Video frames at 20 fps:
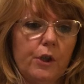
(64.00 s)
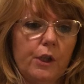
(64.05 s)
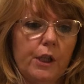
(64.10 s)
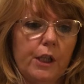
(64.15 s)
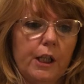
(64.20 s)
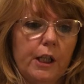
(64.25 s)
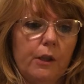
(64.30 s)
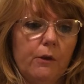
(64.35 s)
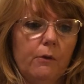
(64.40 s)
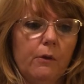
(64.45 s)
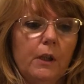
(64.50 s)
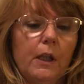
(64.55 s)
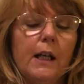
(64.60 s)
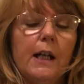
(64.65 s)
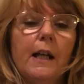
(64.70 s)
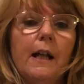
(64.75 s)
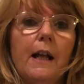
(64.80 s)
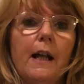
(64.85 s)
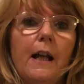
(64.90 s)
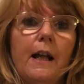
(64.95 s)
to you.
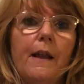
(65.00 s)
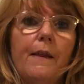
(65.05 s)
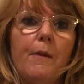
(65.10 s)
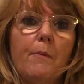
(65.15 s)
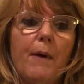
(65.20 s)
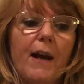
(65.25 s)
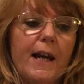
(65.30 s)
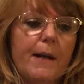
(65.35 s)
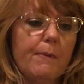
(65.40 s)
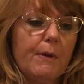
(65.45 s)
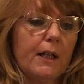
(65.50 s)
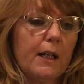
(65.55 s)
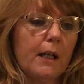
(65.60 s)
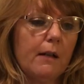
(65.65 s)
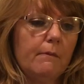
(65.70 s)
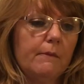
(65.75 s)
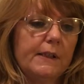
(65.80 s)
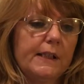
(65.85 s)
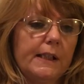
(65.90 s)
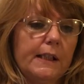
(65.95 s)
The paper
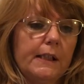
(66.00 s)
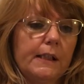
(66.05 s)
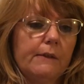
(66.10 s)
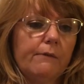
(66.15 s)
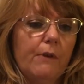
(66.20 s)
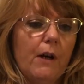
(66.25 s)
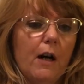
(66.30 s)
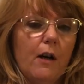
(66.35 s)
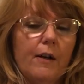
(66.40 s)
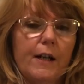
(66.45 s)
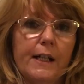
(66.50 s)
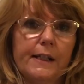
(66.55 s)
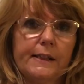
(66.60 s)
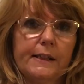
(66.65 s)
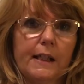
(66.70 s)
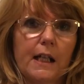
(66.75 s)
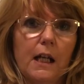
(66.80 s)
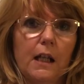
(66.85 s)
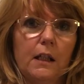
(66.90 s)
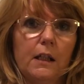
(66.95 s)
comes in various
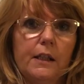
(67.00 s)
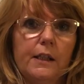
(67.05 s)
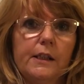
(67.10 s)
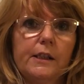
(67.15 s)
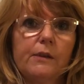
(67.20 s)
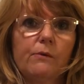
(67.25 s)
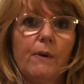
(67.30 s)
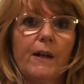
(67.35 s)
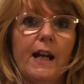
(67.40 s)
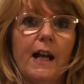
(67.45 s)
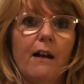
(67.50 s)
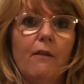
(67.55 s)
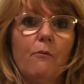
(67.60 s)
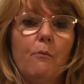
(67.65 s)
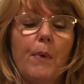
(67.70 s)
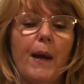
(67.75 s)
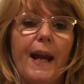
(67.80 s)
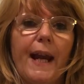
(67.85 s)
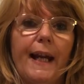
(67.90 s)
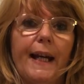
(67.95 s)
colours. We have
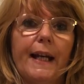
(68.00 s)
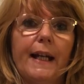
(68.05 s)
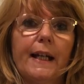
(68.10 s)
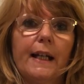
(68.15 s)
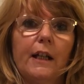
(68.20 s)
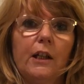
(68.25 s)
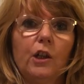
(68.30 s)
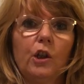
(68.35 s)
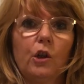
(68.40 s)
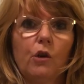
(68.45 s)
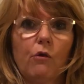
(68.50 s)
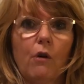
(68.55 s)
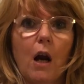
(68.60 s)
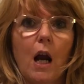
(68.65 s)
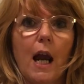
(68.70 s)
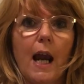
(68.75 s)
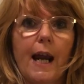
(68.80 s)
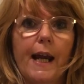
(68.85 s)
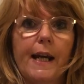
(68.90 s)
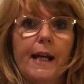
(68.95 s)
pink and
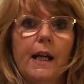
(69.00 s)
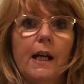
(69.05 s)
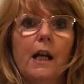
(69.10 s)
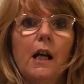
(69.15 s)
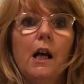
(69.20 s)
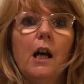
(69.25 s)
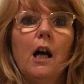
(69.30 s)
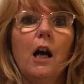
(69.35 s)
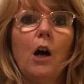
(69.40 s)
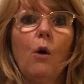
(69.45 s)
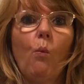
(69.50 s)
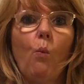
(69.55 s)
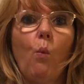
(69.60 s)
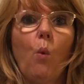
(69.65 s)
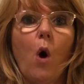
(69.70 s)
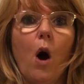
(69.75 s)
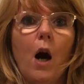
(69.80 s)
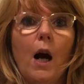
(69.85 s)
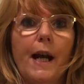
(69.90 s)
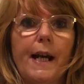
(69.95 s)
grey and
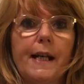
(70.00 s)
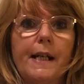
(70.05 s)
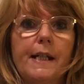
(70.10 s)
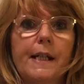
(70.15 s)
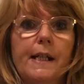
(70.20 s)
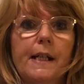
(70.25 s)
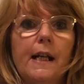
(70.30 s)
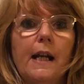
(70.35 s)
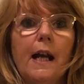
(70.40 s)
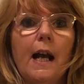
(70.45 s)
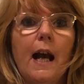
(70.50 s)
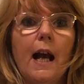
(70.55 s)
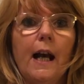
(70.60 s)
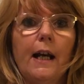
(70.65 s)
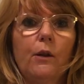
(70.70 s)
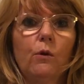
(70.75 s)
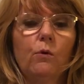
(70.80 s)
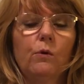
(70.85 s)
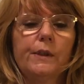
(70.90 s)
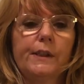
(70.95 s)
white,
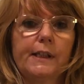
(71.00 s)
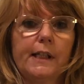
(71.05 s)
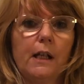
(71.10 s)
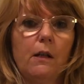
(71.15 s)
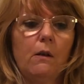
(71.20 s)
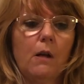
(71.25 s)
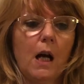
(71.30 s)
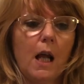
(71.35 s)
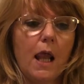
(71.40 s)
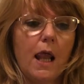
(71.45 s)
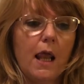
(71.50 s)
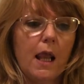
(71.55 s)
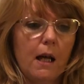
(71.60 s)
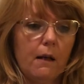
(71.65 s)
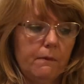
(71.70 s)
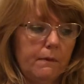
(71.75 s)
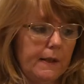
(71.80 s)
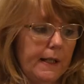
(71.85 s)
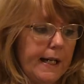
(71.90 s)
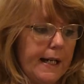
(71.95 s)
and also a
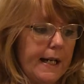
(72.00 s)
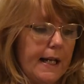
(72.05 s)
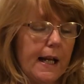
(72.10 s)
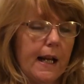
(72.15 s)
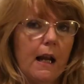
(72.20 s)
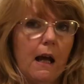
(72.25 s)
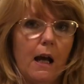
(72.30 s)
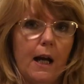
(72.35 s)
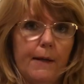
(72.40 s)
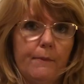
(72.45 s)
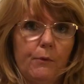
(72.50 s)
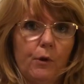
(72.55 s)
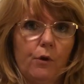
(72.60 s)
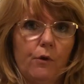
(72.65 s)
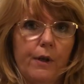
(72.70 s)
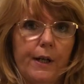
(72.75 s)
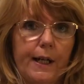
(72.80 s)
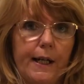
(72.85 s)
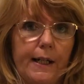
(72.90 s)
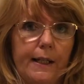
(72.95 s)
lovely lime
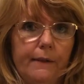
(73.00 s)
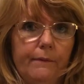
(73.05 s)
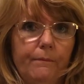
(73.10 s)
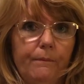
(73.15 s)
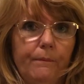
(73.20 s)
green.